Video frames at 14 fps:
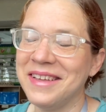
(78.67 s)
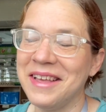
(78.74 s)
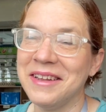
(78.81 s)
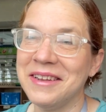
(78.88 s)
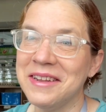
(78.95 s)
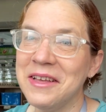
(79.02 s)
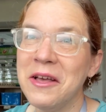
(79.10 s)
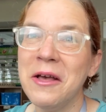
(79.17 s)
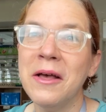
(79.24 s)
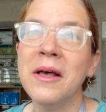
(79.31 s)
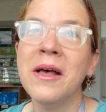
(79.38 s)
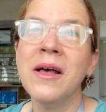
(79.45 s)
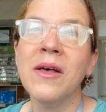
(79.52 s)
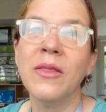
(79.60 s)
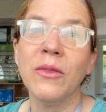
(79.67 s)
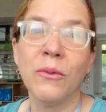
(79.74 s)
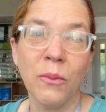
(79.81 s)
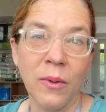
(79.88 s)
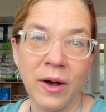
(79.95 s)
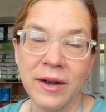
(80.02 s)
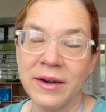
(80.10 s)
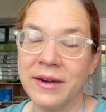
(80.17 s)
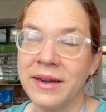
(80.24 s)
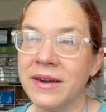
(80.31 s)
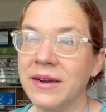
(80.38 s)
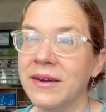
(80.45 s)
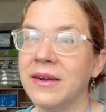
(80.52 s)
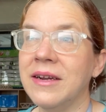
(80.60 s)
and the water
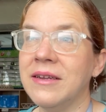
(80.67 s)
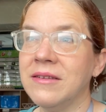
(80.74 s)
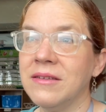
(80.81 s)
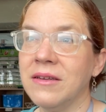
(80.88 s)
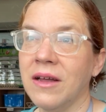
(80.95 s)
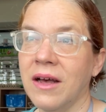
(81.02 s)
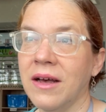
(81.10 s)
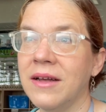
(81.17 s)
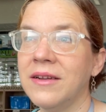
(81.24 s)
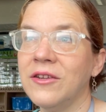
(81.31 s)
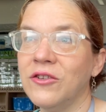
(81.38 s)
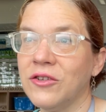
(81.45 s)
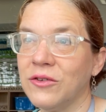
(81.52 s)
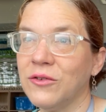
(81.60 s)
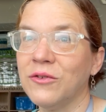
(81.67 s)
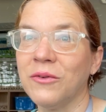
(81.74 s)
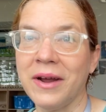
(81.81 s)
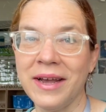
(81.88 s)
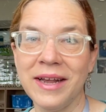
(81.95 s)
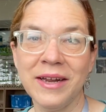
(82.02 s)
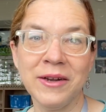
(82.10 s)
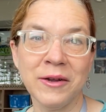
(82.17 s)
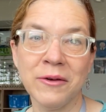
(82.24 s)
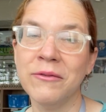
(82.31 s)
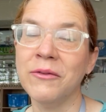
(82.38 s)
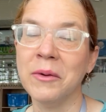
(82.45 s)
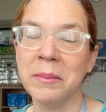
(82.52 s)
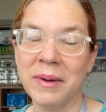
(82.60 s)
here is not just right
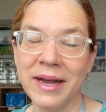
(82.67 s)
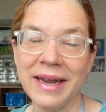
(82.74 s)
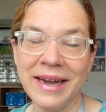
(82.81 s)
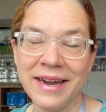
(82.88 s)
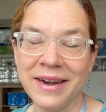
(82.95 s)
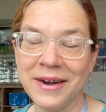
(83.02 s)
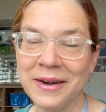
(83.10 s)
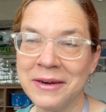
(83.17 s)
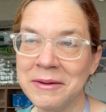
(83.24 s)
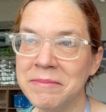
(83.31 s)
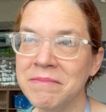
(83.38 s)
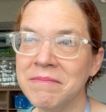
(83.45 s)
for my hair.